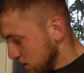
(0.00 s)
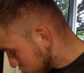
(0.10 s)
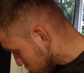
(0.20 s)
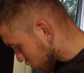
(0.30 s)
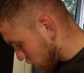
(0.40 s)

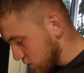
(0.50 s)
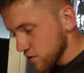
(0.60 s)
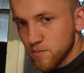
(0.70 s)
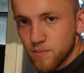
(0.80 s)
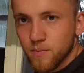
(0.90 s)
Just trying
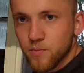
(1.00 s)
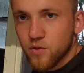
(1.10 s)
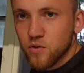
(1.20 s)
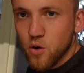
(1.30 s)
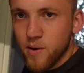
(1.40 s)

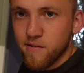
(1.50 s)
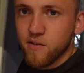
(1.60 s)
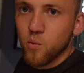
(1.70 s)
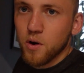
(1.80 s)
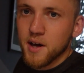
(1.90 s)
to do
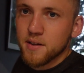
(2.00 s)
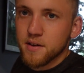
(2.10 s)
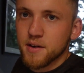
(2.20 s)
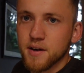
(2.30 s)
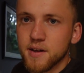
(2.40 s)
everything
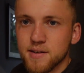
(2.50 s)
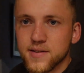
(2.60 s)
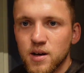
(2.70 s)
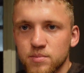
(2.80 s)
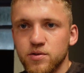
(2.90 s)
one-handed here. That's
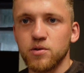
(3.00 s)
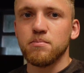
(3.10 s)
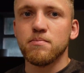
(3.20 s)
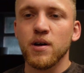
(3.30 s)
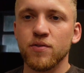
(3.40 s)
absolutely
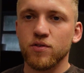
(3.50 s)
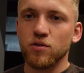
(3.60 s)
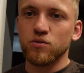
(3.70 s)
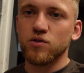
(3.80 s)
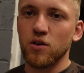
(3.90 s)

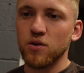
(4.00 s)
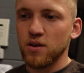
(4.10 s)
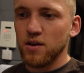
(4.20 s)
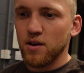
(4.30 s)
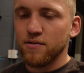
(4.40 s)
mental. So
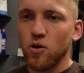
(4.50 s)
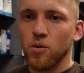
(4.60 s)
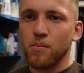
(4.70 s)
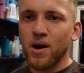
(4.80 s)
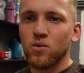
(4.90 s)
felt a
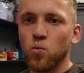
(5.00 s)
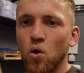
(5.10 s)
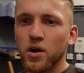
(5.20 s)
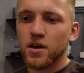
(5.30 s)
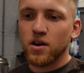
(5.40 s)
bit bad.
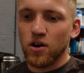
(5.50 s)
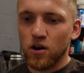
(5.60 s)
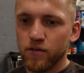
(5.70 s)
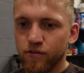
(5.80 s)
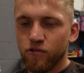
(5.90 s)
White
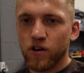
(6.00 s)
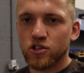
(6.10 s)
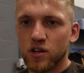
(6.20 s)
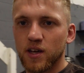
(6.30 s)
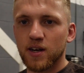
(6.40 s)
car,
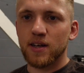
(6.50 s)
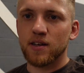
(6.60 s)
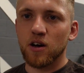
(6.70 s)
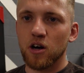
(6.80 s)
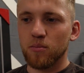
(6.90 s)
freshly
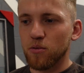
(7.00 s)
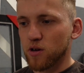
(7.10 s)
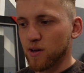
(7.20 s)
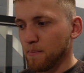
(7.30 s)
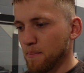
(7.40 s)
cleaned up,
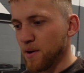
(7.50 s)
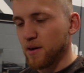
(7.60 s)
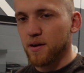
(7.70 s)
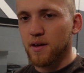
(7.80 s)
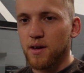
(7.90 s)
looking
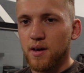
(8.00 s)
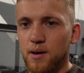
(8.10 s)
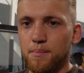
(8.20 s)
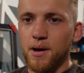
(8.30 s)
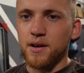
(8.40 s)
mint.
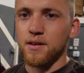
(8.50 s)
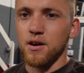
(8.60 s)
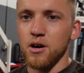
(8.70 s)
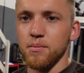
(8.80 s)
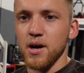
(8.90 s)
Picked it
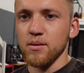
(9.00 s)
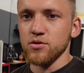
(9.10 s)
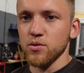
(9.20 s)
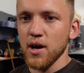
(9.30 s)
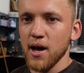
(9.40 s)
up,
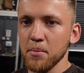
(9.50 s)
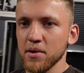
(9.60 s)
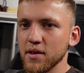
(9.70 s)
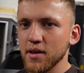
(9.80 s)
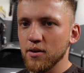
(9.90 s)
absolutely hammered
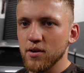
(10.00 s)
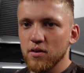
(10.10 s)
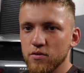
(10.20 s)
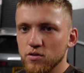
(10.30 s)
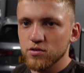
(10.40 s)
it down, and
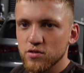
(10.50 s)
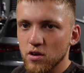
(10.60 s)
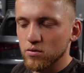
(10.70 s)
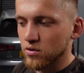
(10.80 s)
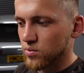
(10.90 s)
I've got
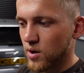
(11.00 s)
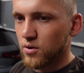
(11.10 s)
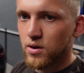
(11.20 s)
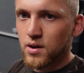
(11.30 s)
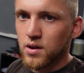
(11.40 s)
soaked as well.